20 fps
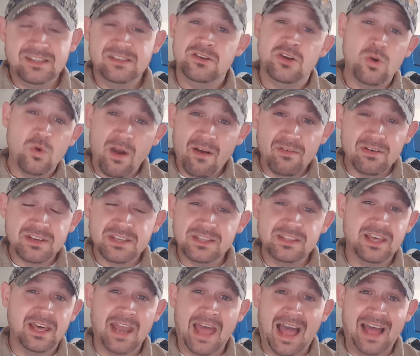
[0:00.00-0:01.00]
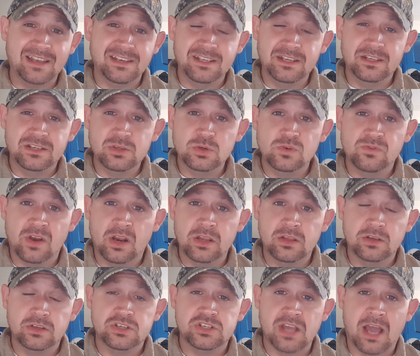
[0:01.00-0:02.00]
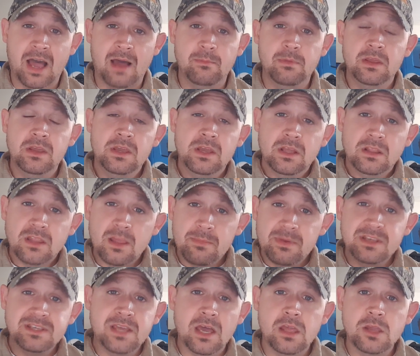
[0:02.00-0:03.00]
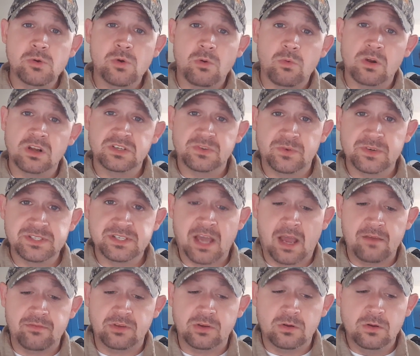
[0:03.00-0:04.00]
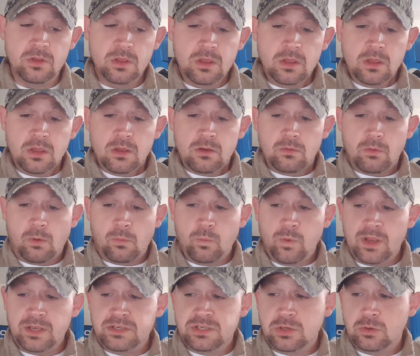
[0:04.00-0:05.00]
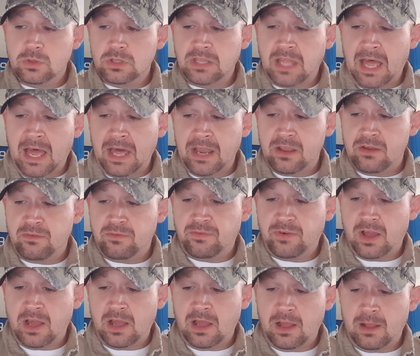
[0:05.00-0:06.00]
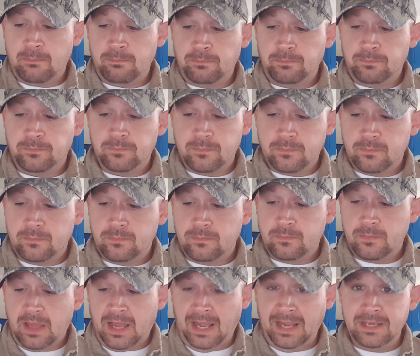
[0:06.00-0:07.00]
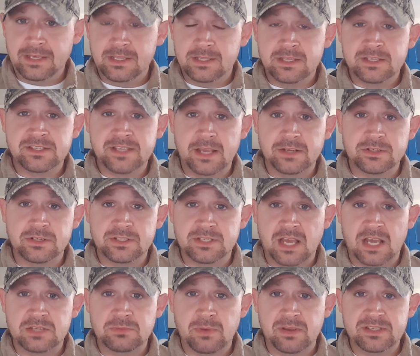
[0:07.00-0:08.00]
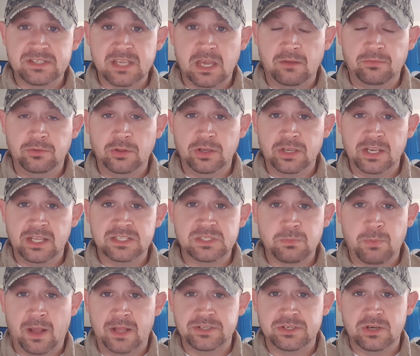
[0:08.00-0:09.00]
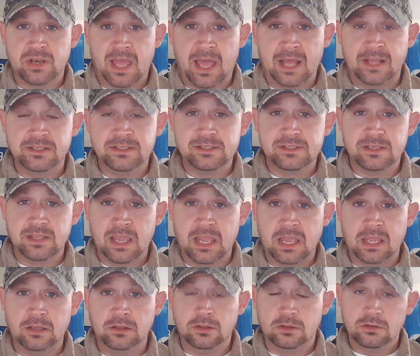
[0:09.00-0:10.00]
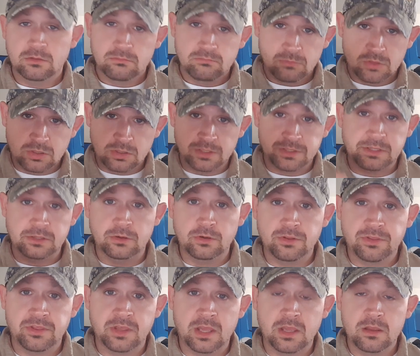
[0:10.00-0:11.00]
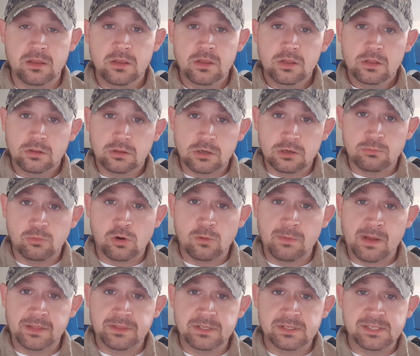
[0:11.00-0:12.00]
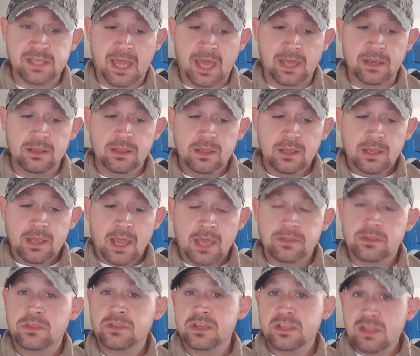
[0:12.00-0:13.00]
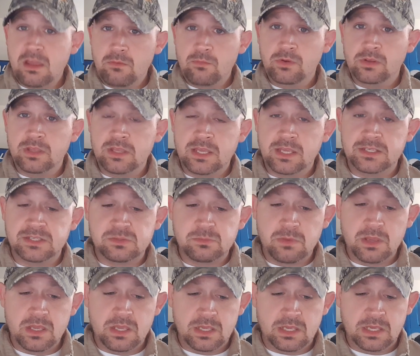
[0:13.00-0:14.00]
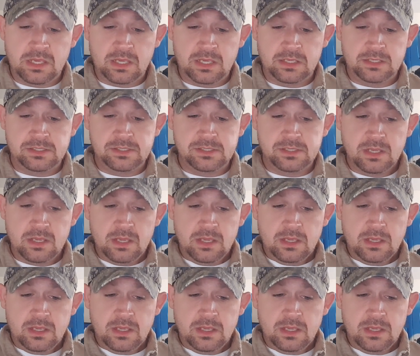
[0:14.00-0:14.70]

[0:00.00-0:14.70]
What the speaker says: whoever did that ad didn't do a very good job. Let me tell you what works for SkyView. Went to a lot of, I did this exercise myself, looking at sponsored ads and clicked the little thing, learn more about this ad. And the thing that really gets me is